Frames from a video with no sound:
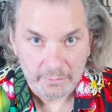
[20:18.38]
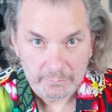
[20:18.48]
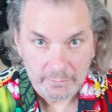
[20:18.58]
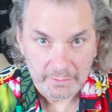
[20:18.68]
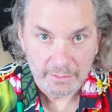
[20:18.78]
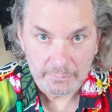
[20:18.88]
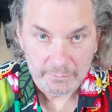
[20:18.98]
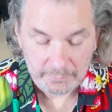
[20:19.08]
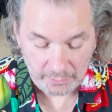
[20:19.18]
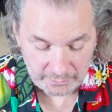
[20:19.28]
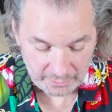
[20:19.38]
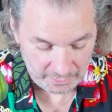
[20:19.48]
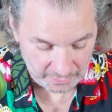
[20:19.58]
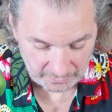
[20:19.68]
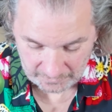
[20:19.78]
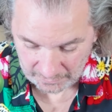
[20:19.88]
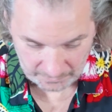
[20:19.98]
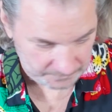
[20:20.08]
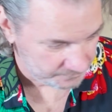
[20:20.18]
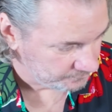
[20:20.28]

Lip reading: We're gonna run out of room already, I can tell.